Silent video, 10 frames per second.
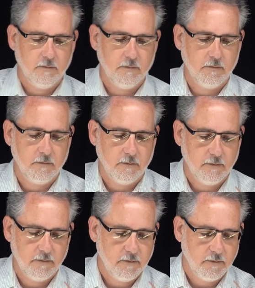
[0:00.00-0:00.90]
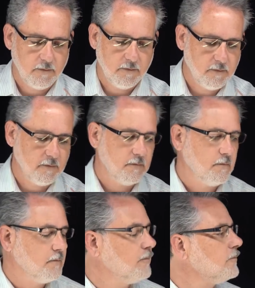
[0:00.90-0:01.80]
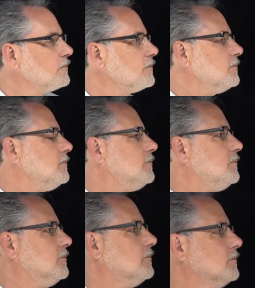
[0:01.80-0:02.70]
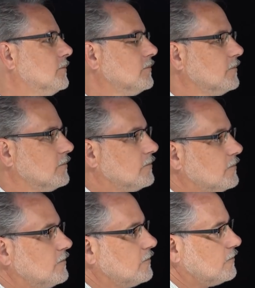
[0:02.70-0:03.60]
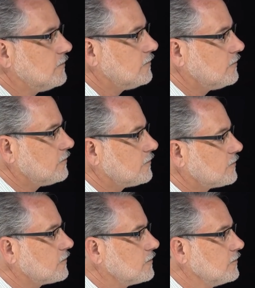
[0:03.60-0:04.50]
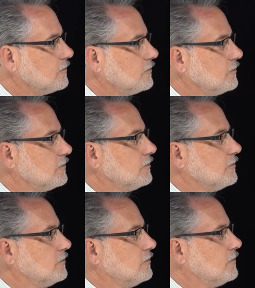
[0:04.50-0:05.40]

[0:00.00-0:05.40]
The person shown says nothing.